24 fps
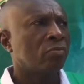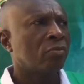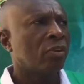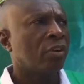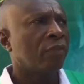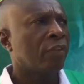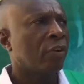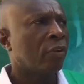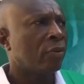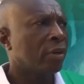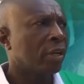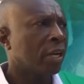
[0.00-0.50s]

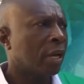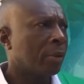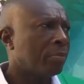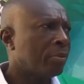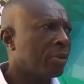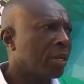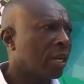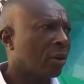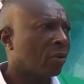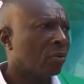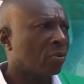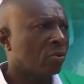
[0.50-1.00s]
The Veronica
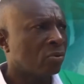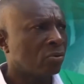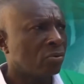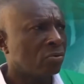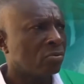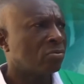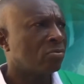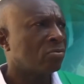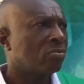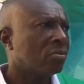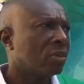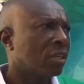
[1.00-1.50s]
Piano,
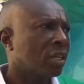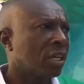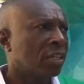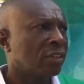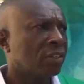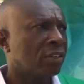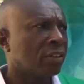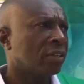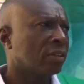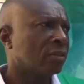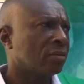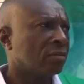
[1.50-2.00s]
like I said,